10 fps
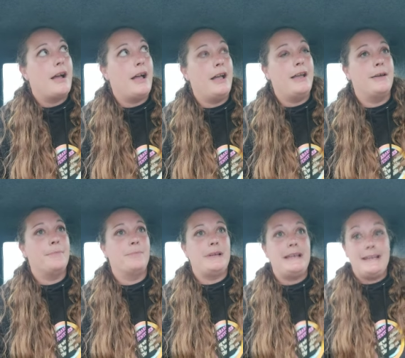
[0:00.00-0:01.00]

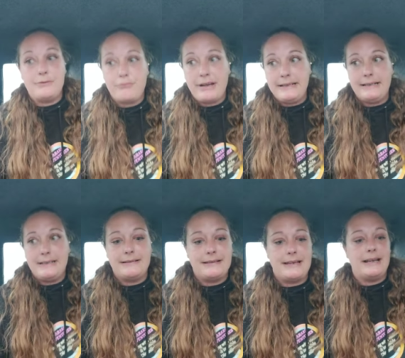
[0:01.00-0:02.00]
um, it is
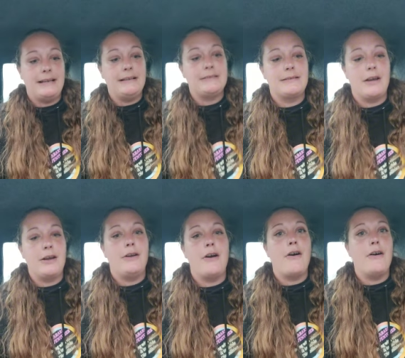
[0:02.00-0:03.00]
raining today so
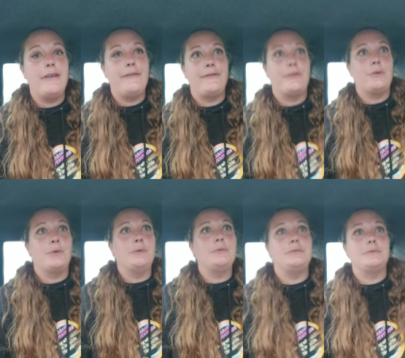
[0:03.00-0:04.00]
I
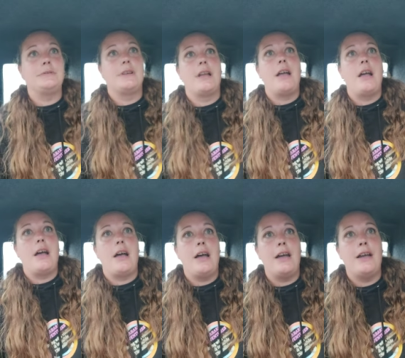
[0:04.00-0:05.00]
thought
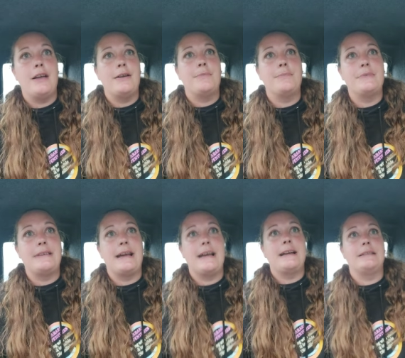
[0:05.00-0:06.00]
um,
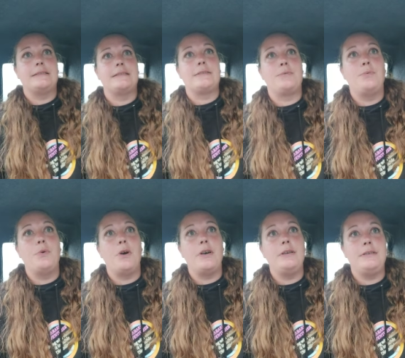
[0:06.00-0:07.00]
that
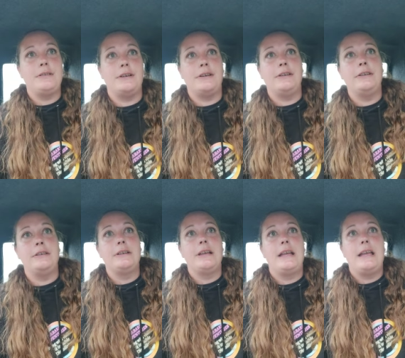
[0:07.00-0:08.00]
what I'd do
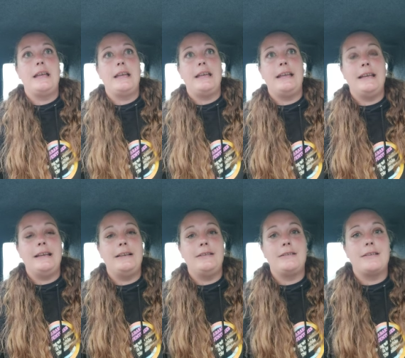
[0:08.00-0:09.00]

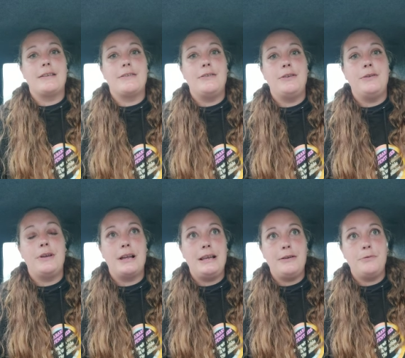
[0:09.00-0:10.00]
is do
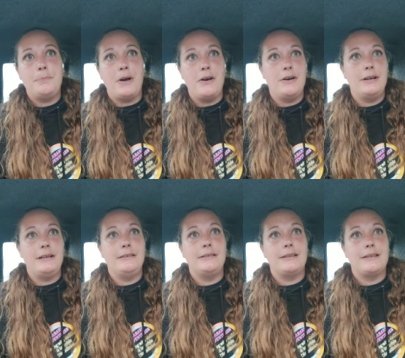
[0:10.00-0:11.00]
a little
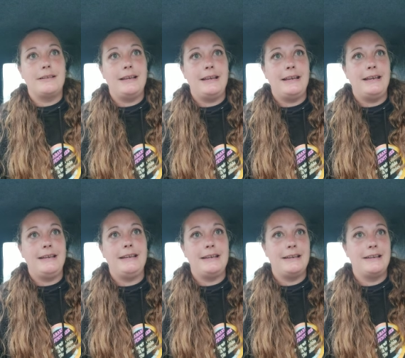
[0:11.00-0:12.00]
behind the